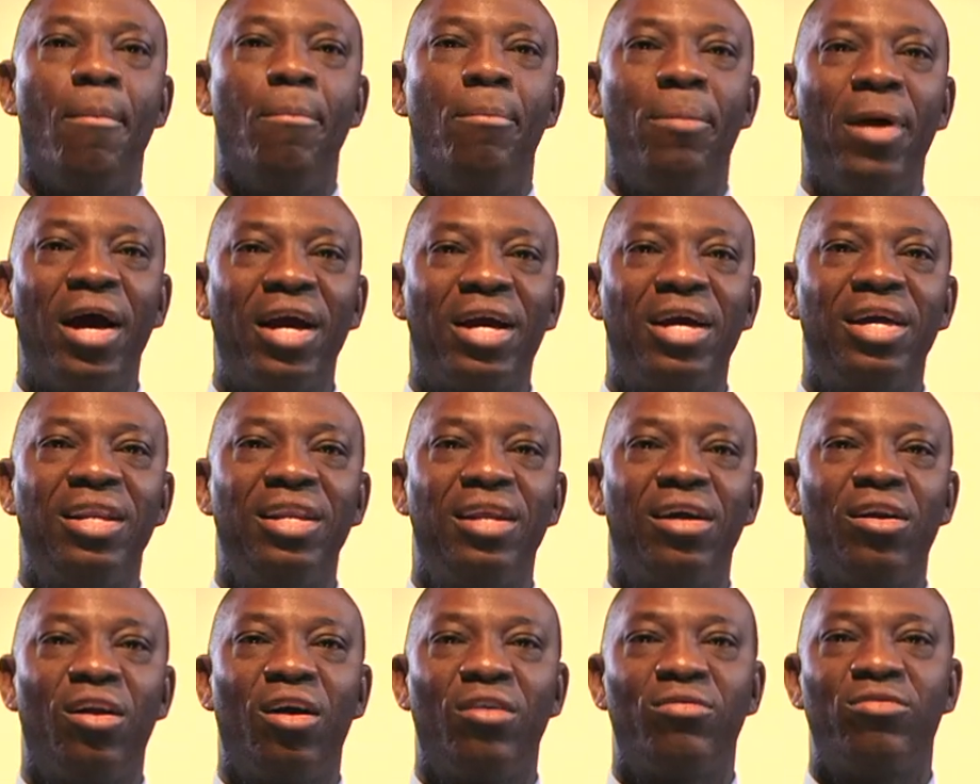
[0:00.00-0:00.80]
begging
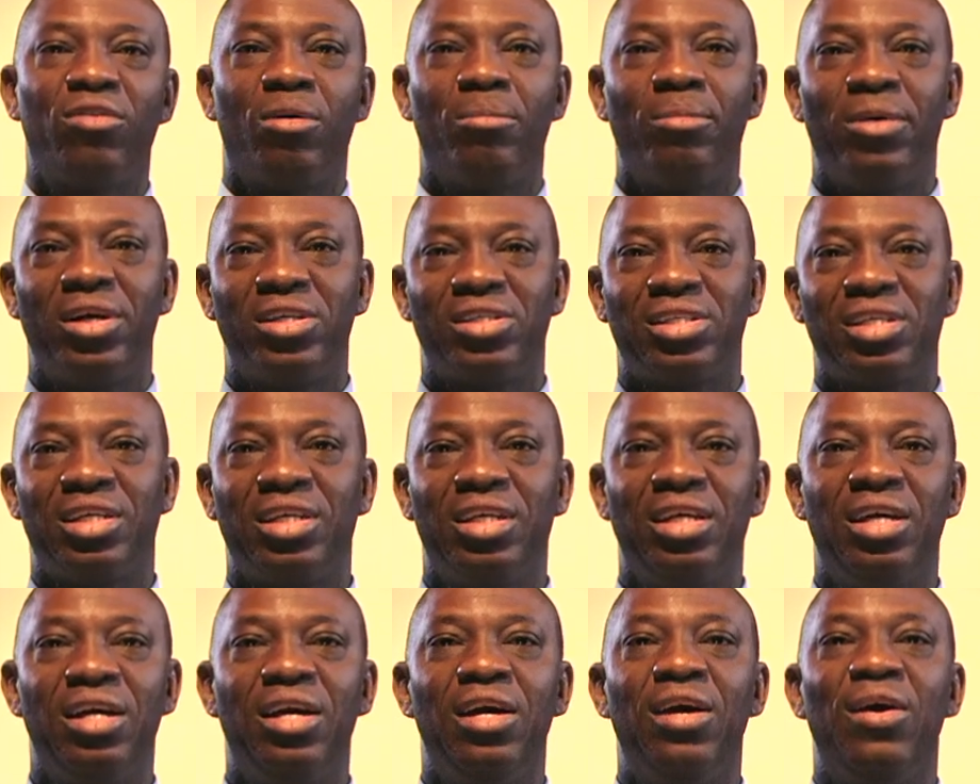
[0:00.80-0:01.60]
the Lord for mercy,
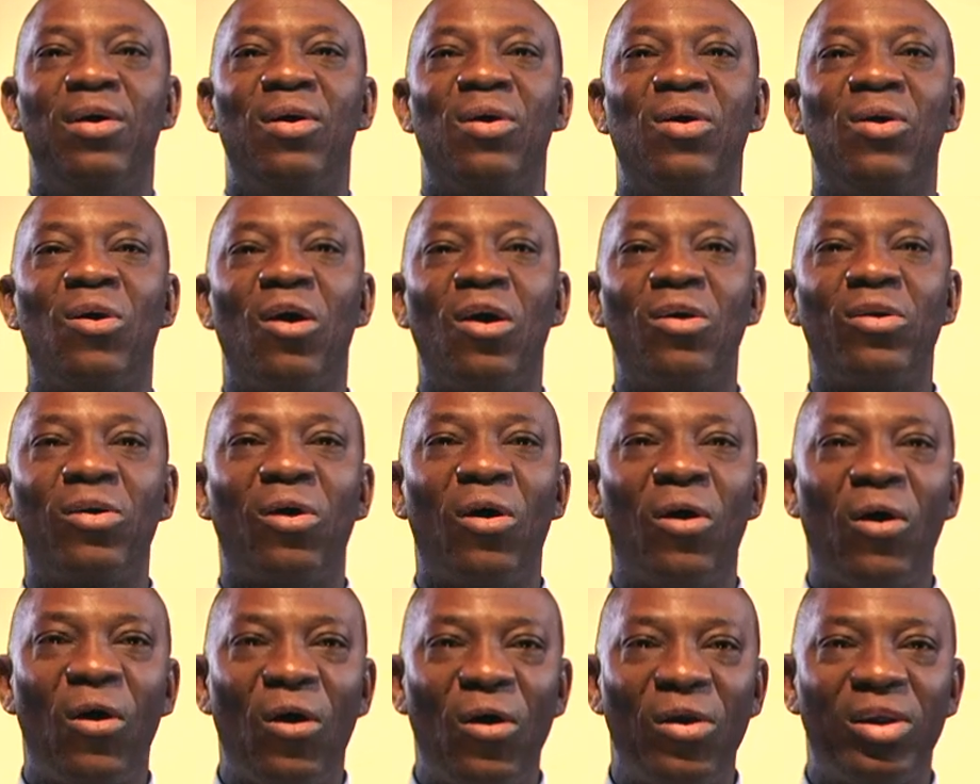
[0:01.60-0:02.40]
God
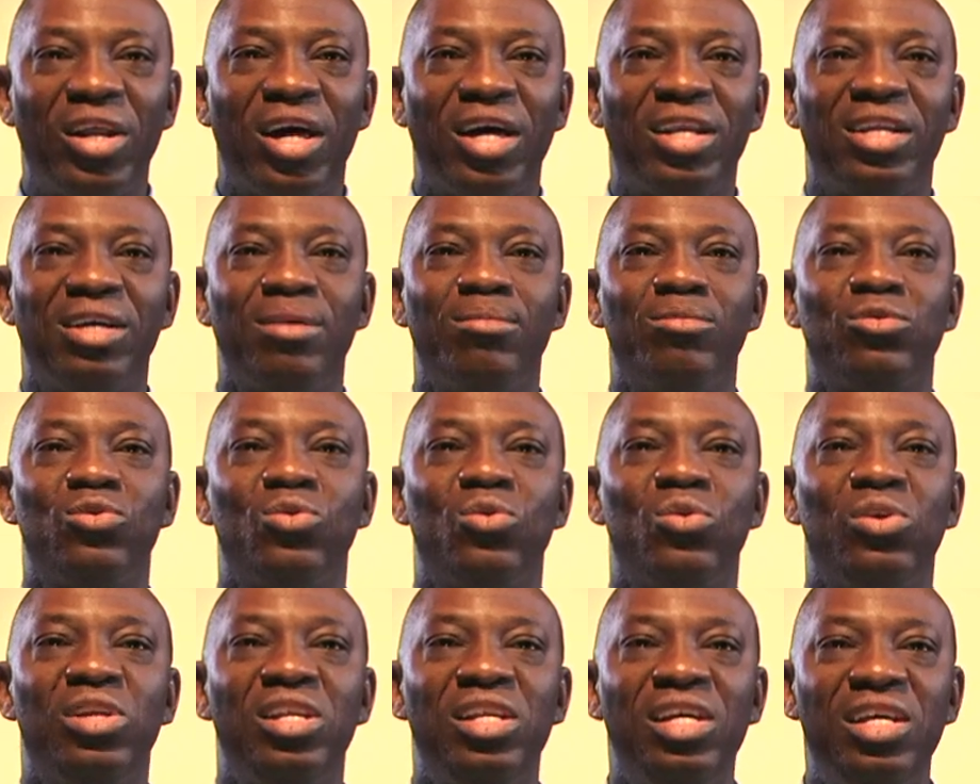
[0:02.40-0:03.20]
ordered him to
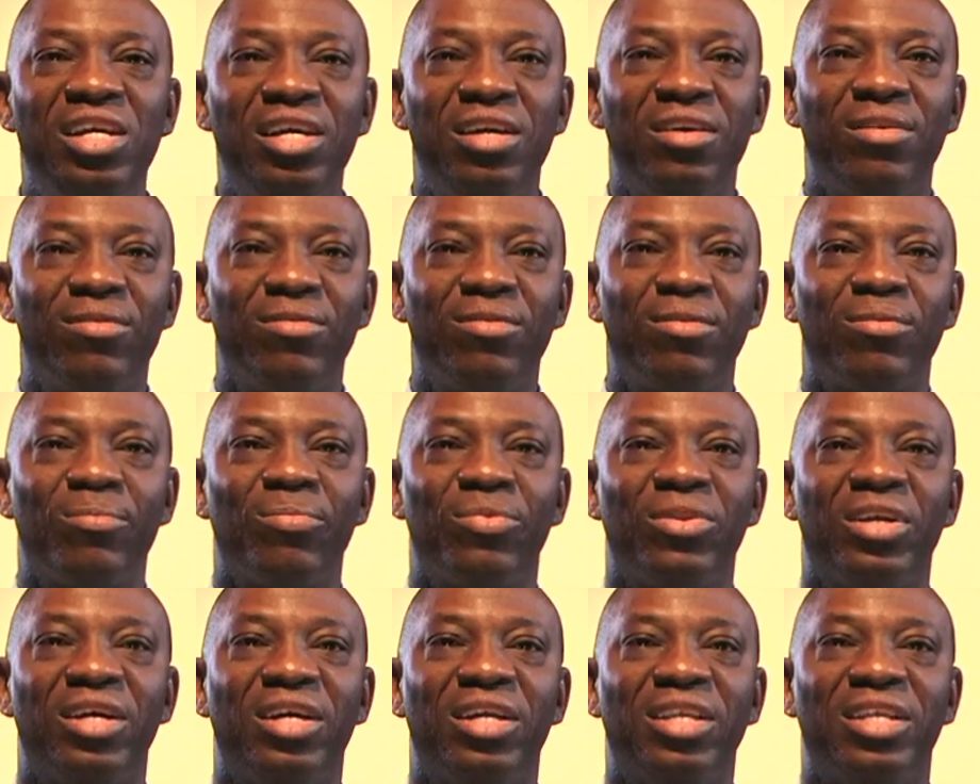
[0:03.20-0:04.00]
leave
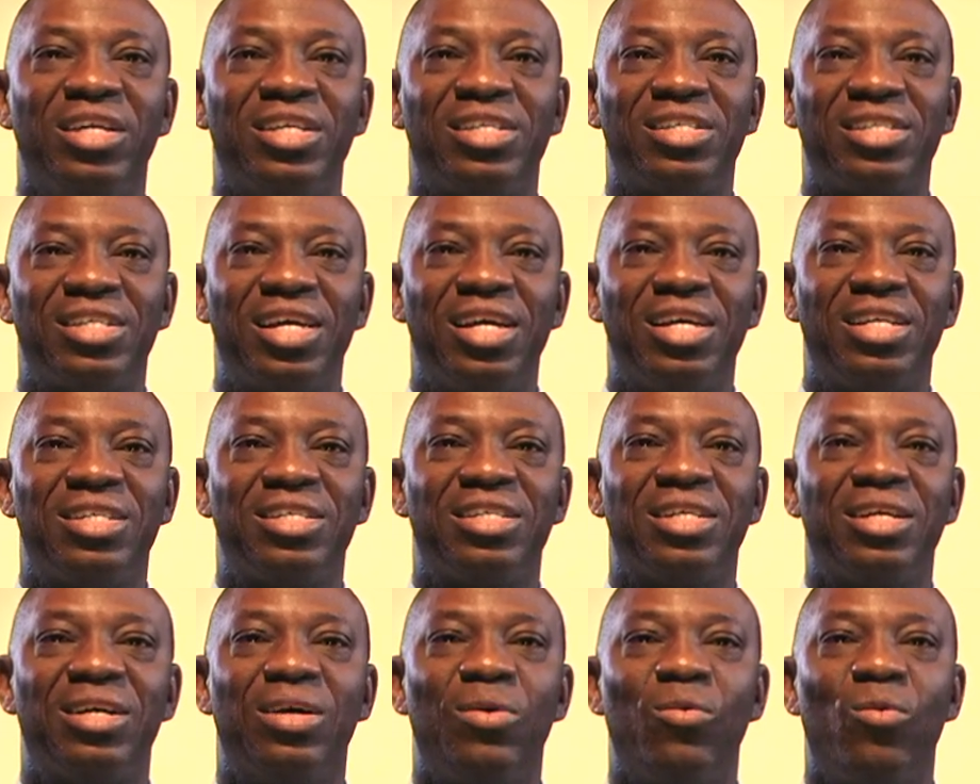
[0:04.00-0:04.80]
the
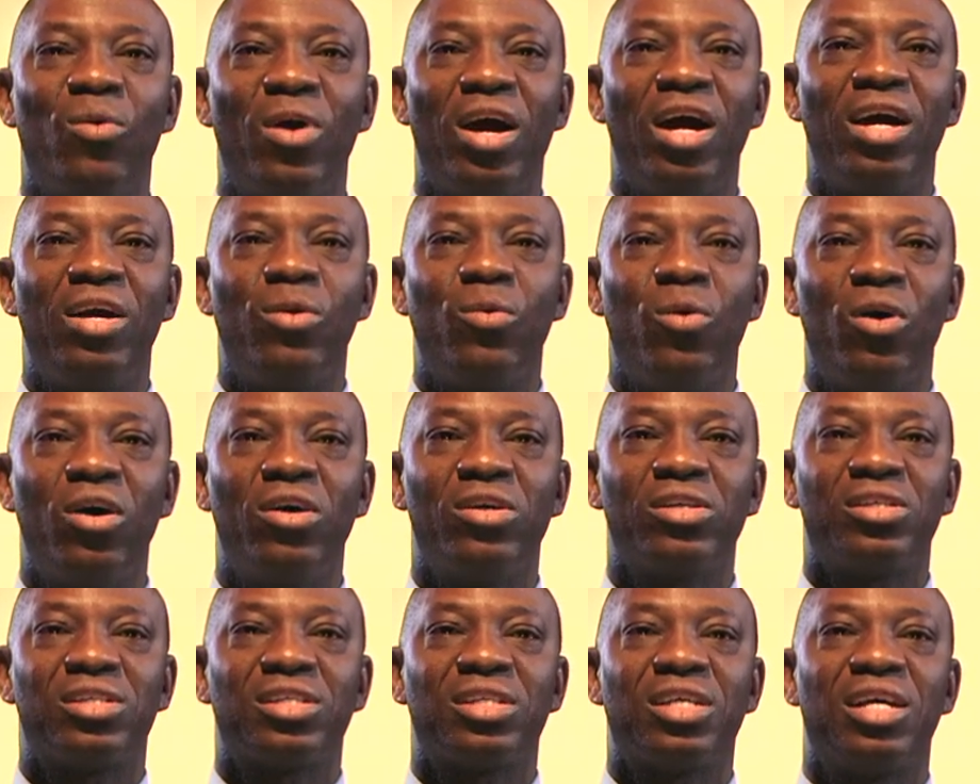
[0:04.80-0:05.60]
state where he
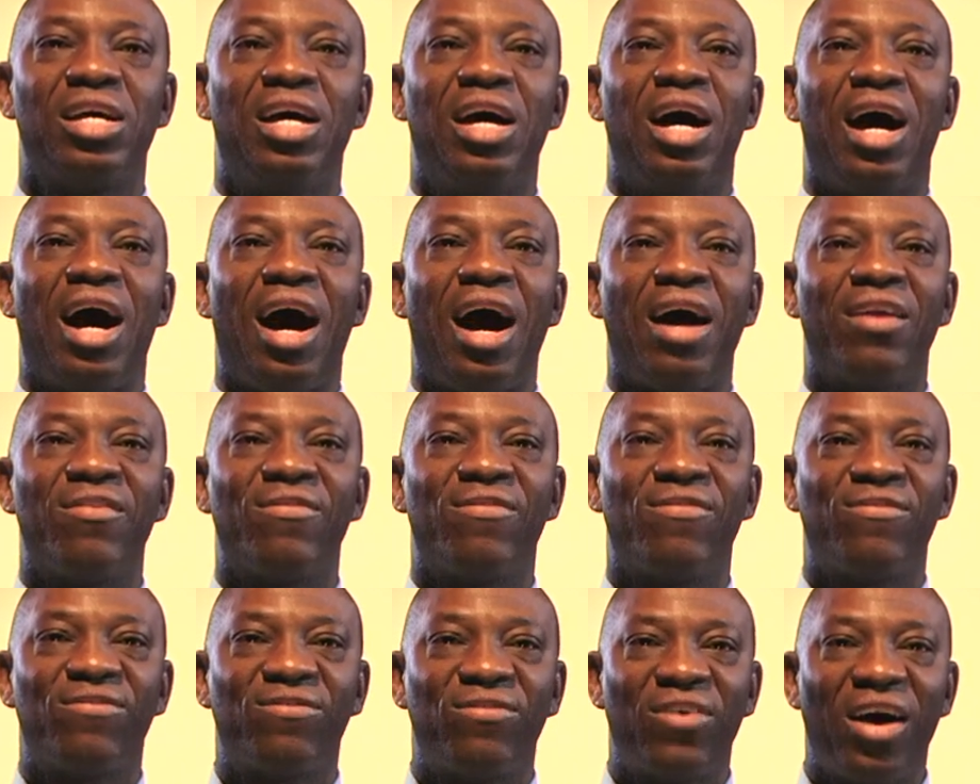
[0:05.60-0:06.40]
was and
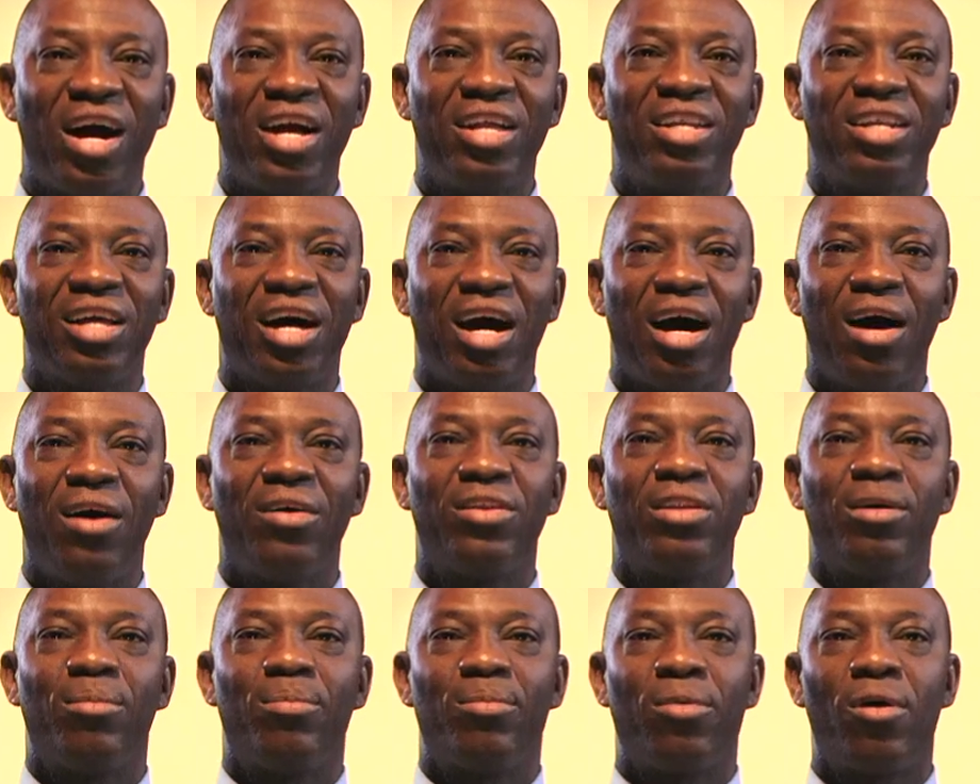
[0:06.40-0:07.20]
find
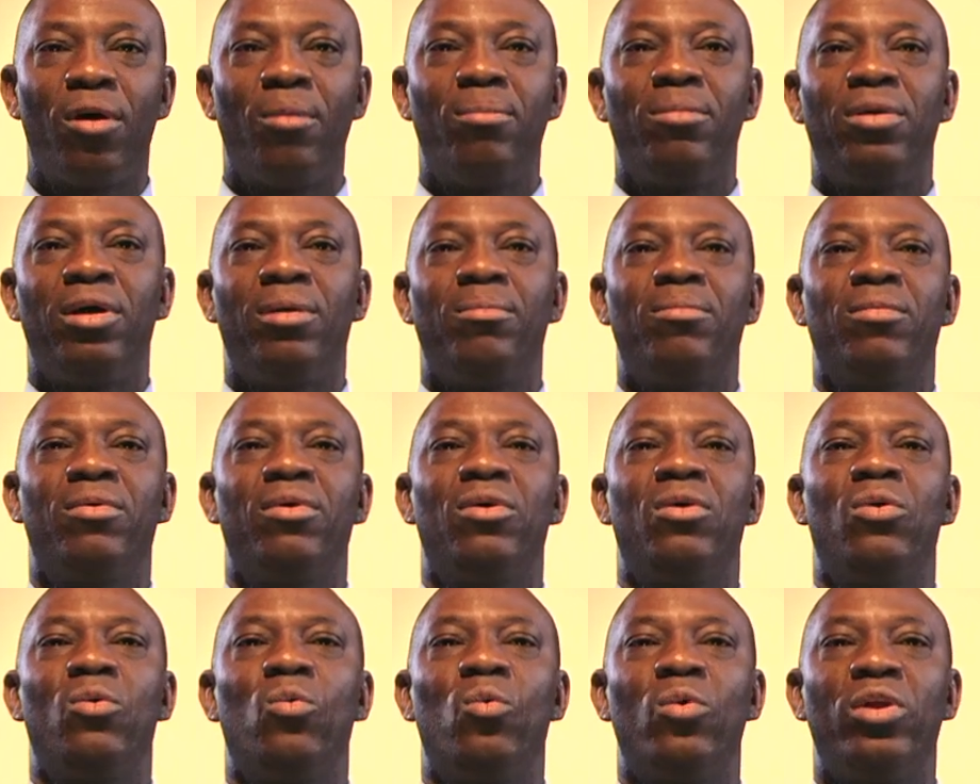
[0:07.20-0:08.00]
out the problem
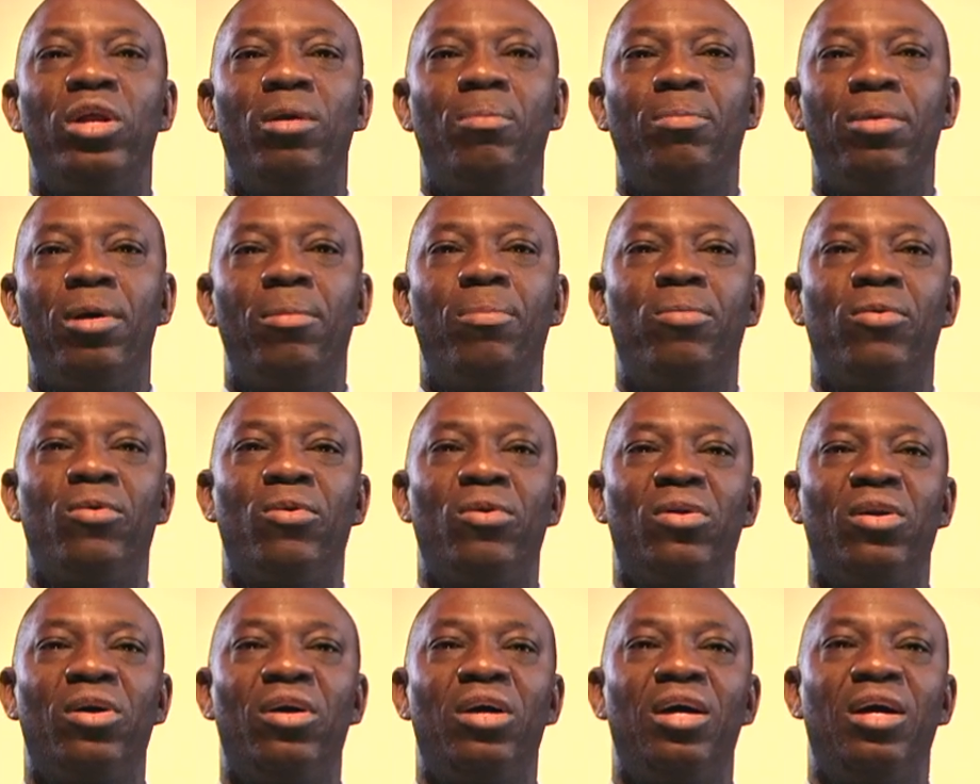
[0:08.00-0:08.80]
with the
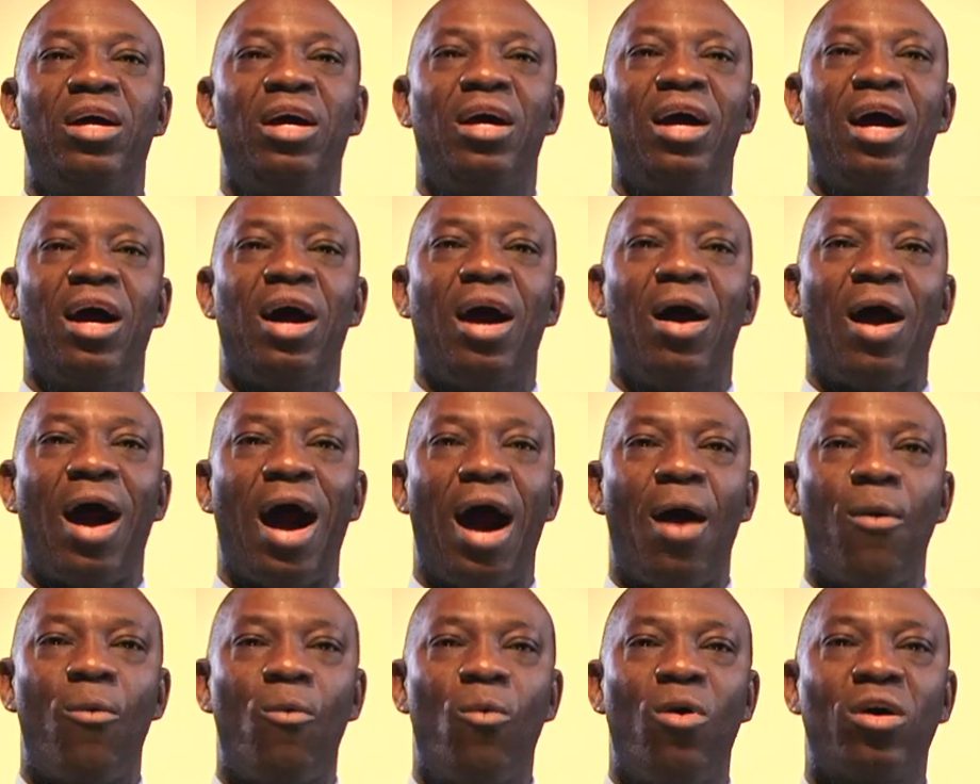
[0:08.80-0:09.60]
people
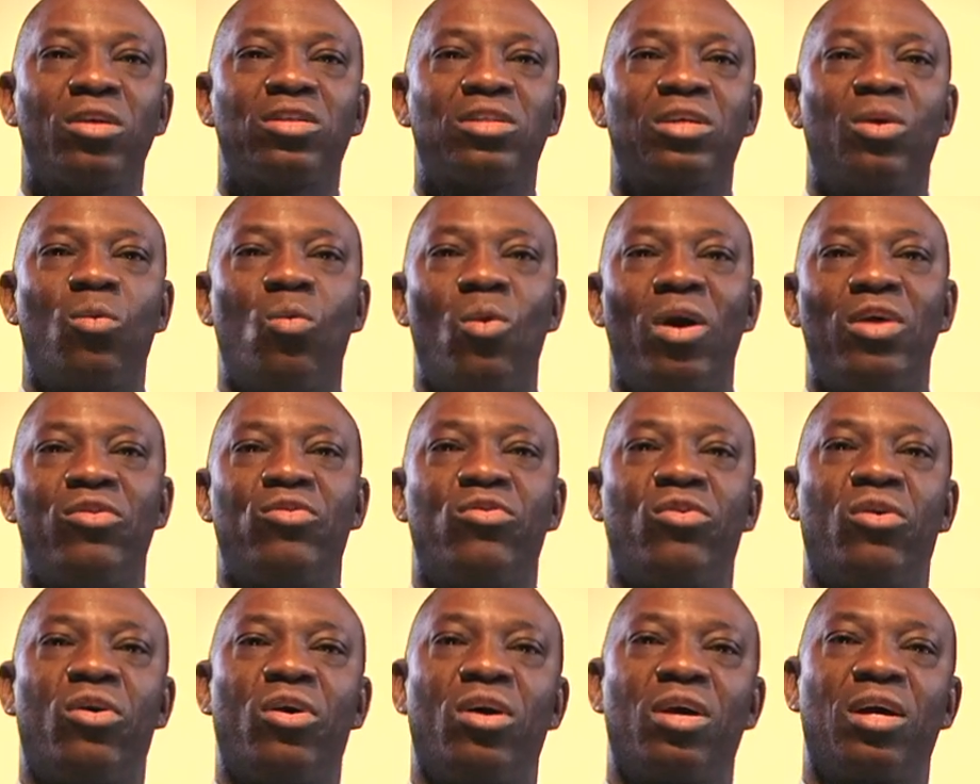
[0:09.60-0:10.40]
and what
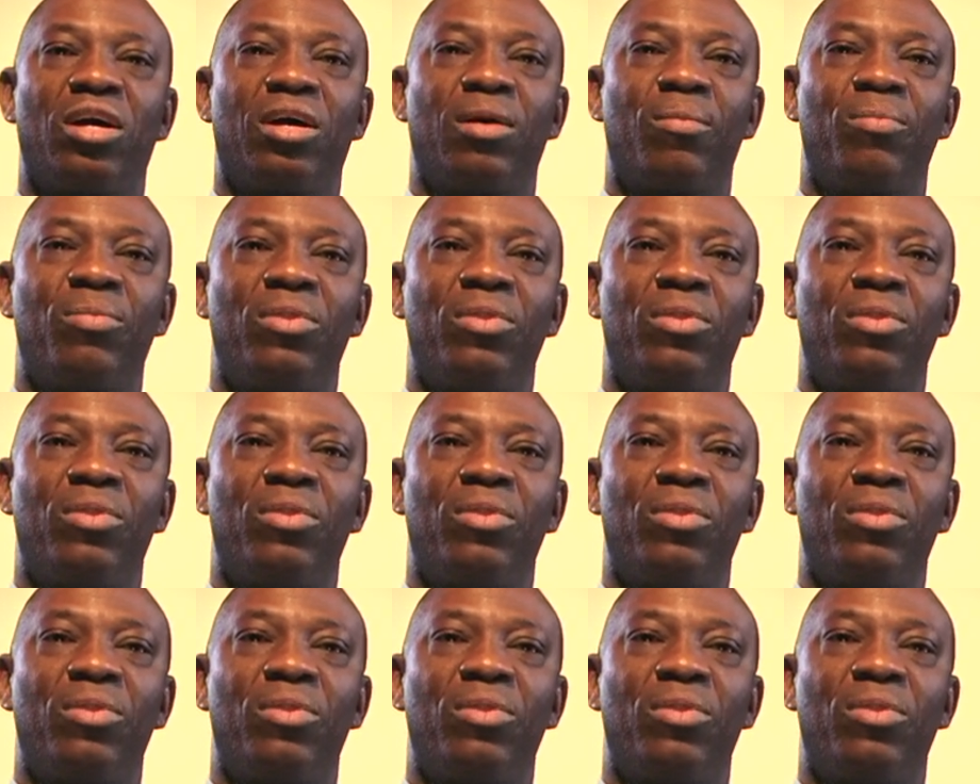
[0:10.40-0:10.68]
went wrong.